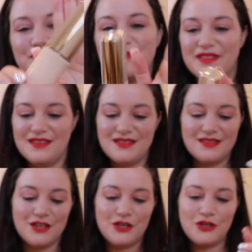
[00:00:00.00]
But this is
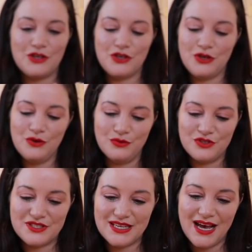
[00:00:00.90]
a
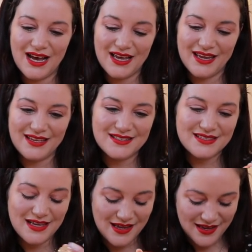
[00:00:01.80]
huge
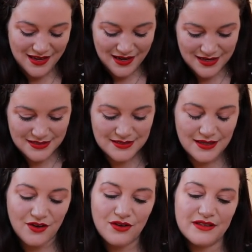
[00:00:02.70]
size. Is this
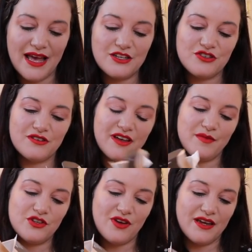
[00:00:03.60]
like all natural? I've
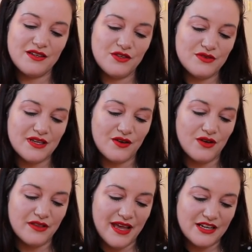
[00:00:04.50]
been trying to use like
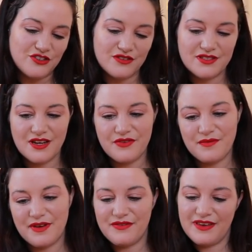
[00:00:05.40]
all natural stuff
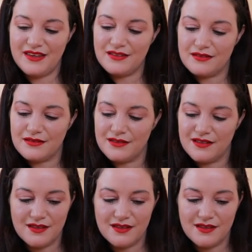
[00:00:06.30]
on my face.